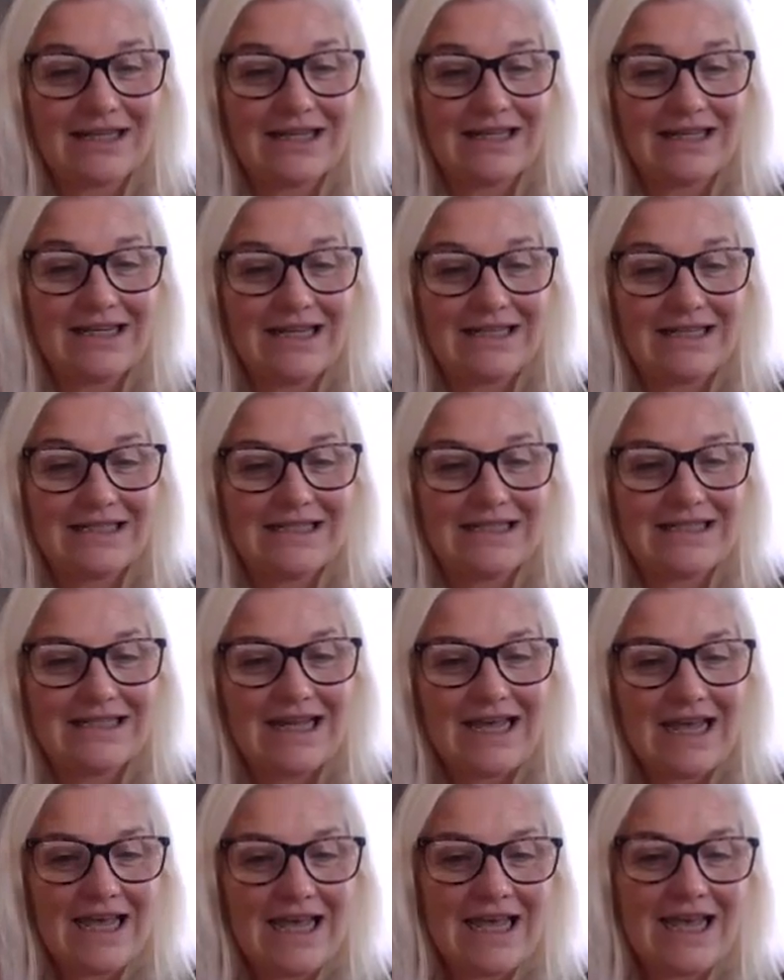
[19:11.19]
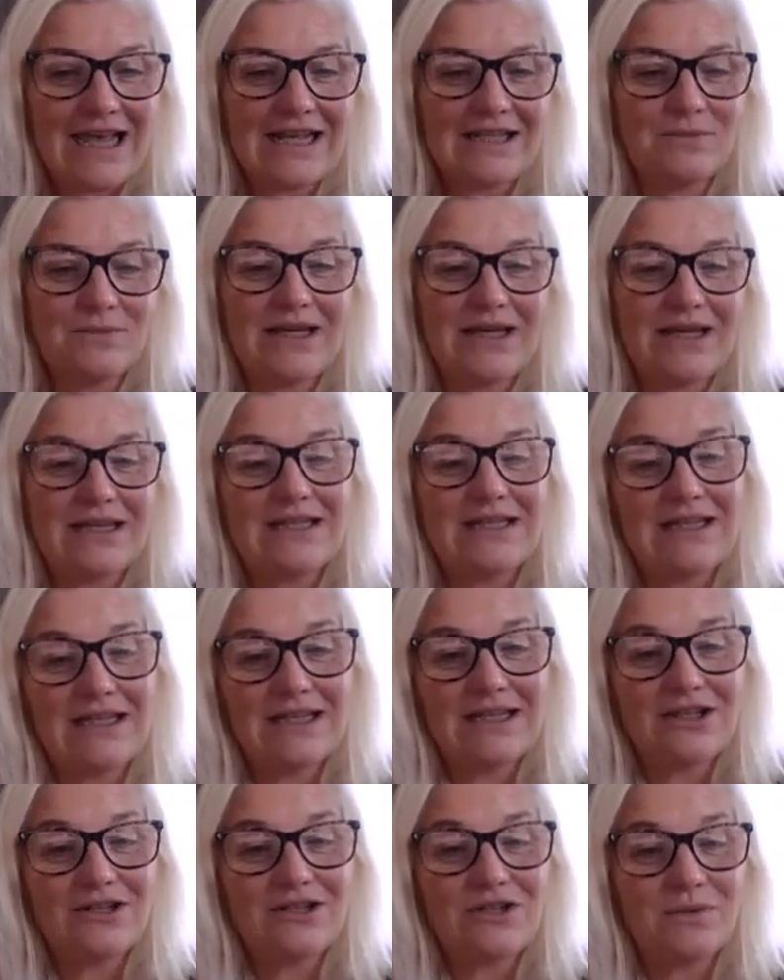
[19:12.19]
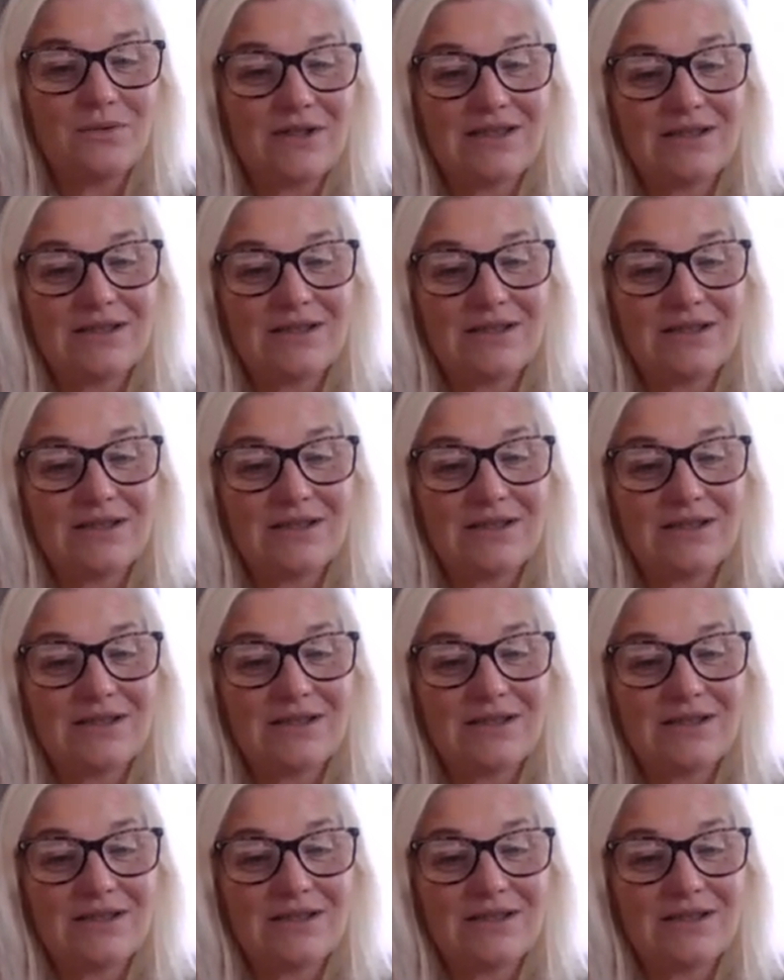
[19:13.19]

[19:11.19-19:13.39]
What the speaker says: connected as we continue to